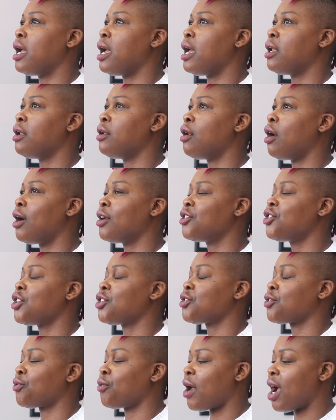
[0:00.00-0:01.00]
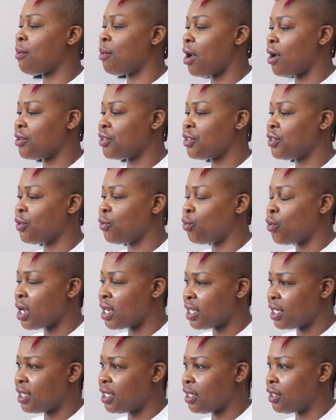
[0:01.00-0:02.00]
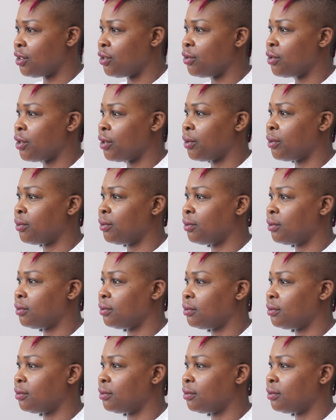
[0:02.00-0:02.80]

and not just grab onto the one thing you know.